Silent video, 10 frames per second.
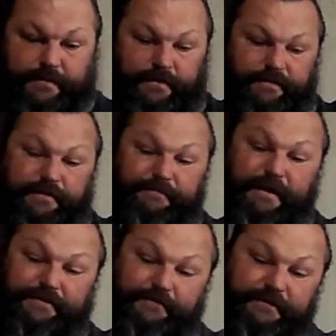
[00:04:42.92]
They're
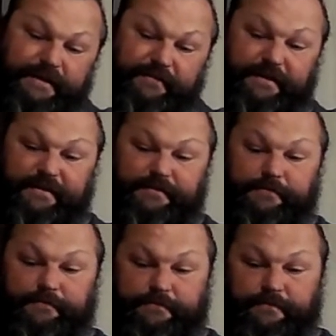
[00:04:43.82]
about the right length.
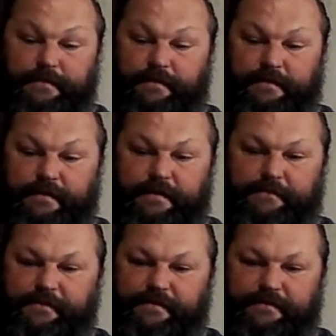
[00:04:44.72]
I
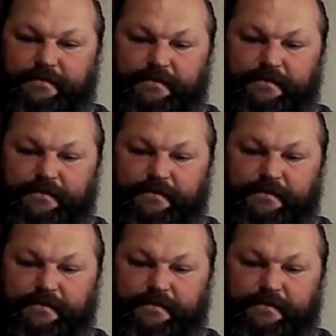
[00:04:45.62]
mean,